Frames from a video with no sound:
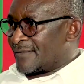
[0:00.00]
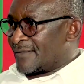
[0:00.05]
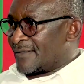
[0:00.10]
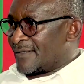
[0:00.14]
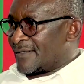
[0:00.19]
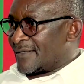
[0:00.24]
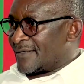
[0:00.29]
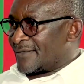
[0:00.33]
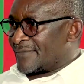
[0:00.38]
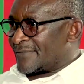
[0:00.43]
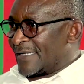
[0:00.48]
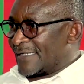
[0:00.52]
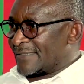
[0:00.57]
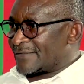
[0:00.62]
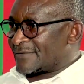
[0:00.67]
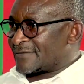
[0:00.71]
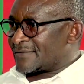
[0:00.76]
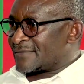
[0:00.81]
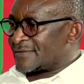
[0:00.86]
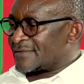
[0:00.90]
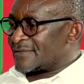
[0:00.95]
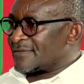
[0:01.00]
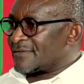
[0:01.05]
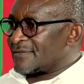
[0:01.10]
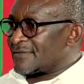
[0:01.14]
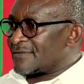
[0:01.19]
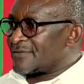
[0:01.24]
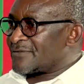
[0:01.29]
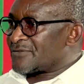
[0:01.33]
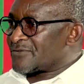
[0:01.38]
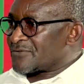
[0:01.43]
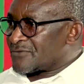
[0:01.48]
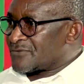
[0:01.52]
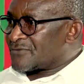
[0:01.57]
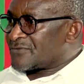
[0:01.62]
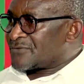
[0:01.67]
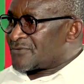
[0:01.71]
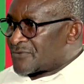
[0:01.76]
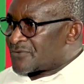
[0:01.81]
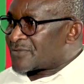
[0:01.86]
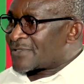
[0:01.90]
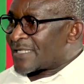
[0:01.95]
that
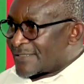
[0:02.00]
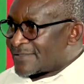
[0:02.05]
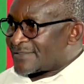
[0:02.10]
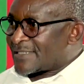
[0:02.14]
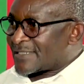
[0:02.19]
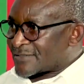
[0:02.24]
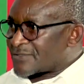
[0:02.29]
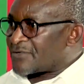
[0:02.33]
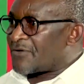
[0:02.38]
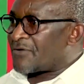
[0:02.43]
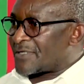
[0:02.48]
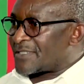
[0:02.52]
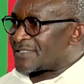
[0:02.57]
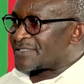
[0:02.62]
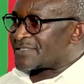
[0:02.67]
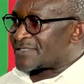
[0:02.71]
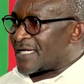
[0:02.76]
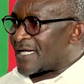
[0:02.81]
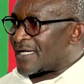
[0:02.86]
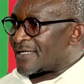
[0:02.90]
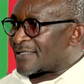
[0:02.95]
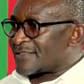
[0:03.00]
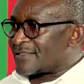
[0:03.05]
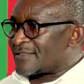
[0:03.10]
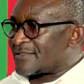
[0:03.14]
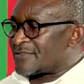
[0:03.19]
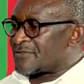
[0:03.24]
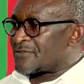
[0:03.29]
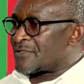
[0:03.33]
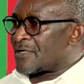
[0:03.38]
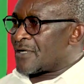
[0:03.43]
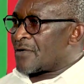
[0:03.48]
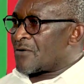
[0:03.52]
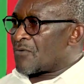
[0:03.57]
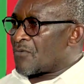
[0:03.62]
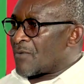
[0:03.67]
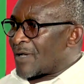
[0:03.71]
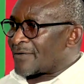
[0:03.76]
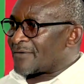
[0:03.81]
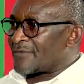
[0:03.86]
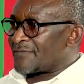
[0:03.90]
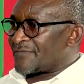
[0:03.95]
you can just call a strike.
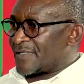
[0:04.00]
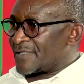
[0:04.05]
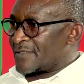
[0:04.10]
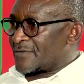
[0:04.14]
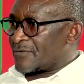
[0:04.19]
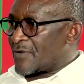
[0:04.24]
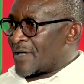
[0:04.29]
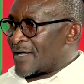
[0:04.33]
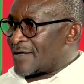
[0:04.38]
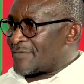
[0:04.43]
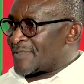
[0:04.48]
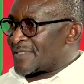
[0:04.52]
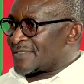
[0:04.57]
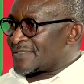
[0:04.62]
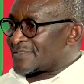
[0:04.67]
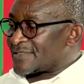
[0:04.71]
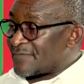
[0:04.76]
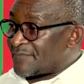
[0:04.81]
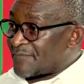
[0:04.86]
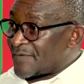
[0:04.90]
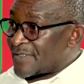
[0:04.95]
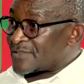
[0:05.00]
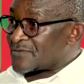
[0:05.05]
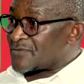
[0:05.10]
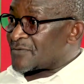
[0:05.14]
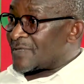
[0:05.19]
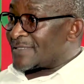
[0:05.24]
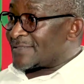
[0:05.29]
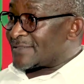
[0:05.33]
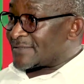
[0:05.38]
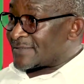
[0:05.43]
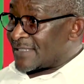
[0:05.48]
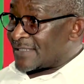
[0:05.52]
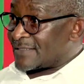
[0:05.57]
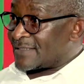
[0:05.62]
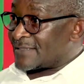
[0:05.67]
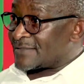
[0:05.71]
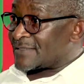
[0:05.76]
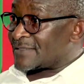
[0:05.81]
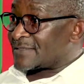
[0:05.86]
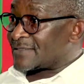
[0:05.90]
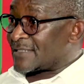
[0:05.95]
One of the requirements, the first one is that
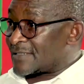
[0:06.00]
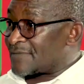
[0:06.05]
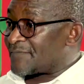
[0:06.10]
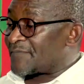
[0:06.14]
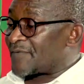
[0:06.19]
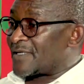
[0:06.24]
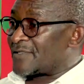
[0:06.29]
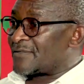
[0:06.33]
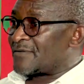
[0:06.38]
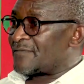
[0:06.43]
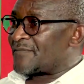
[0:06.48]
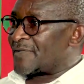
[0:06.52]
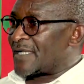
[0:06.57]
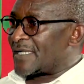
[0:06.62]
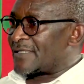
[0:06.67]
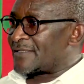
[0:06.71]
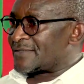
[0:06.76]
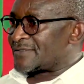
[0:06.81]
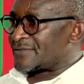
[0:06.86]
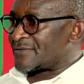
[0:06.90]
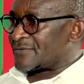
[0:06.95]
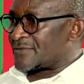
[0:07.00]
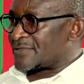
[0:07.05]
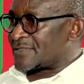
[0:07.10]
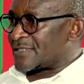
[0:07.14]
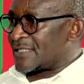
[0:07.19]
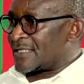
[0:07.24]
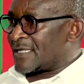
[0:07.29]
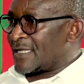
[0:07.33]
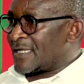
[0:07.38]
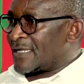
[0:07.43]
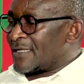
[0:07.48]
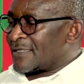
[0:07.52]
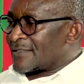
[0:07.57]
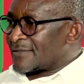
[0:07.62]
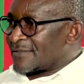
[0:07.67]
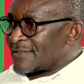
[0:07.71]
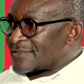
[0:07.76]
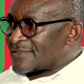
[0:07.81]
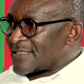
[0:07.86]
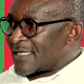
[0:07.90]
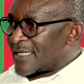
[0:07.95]
there's a certificate of non-resolution.
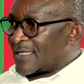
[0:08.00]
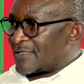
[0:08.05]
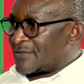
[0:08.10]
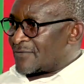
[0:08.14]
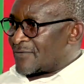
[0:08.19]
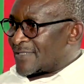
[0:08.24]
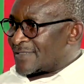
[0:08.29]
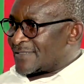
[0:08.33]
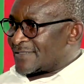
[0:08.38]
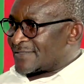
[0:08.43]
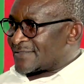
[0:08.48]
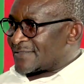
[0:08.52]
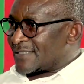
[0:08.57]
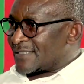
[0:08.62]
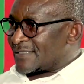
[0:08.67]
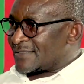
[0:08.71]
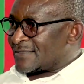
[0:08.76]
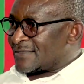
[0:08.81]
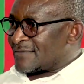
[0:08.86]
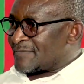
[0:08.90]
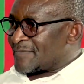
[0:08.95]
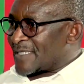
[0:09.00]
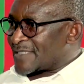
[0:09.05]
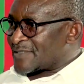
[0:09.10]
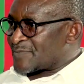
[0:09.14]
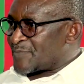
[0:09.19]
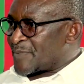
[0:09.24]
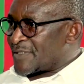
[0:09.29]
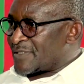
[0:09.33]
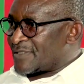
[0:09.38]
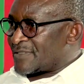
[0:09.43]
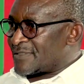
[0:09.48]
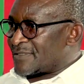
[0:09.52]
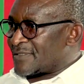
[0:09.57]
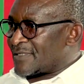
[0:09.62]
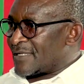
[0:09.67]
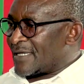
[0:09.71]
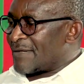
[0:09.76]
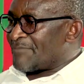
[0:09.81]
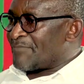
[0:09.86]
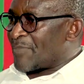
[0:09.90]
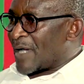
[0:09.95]
The second one is that there must be
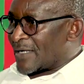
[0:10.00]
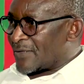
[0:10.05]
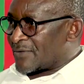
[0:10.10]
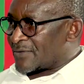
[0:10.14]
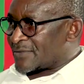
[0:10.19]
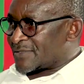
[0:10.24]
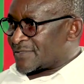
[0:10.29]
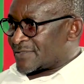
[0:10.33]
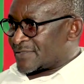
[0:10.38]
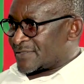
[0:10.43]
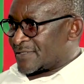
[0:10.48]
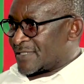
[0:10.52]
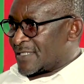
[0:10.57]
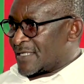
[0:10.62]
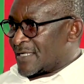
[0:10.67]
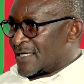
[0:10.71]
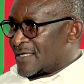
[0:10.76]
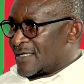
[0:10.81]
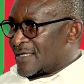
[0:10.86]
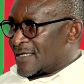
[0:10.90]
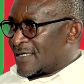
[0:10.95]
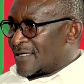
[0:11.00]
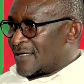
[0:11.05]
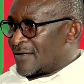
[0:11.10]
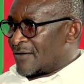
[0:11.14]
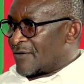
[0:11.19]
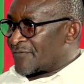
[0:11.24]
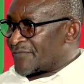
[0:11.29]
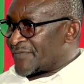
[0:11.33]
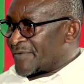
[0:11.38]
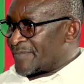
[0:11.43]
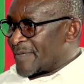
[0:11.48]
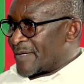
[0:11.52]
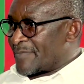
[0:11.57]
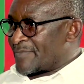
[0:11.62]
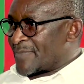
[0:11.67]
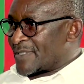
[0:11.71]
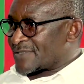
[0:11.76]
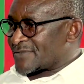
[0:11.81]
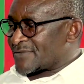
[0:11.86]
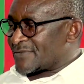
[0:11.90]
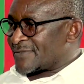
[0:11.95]
a ballot of the
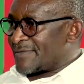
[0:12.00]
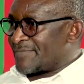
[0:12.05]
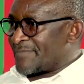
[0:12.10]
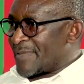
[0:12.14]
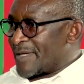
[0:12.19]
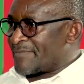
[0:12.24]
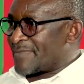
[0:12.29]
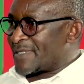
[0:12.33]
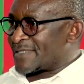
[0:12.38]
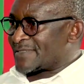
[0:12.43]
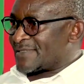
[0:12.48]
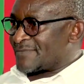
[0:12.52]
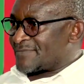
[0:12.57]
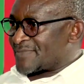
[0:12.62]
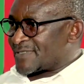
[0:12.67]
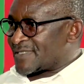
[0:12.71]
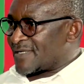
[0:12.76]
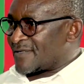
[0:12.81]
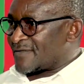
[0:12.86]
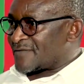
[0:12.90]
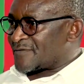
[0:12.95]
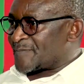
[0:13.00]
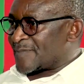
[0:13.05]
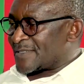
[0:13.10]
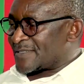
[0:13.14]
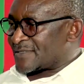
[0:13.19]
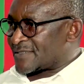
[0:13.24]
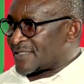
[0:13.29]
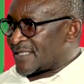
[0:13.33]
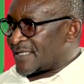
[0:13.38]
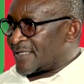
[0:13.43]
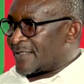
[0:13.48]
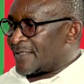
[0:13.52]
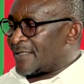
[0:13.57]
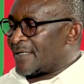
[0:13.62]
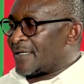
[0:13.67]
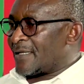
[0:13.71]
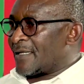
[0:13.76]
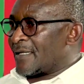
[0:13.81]
members. So the members themselves must say,